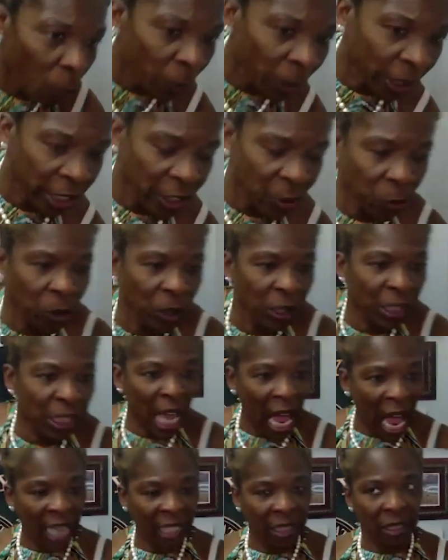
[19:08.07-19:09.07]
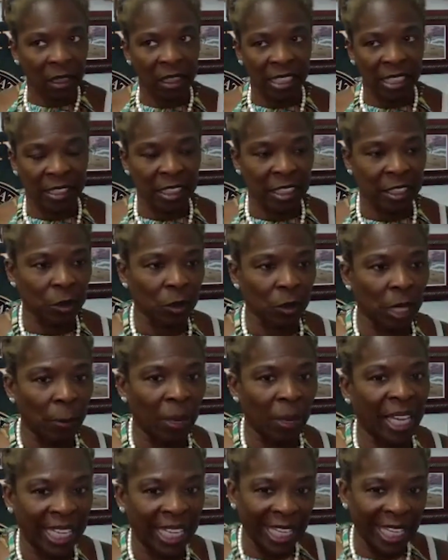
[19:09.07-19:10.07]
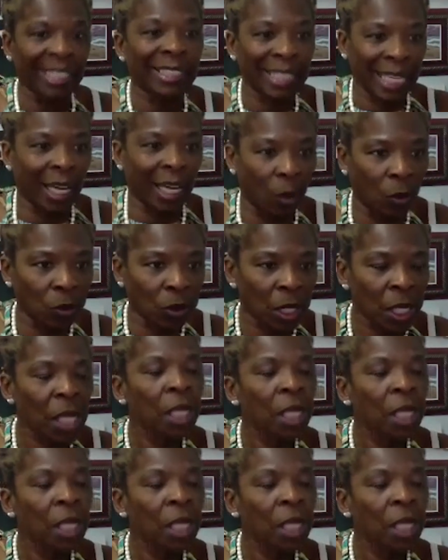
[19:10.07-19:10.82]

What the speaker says: because we're not necessarily on my handout.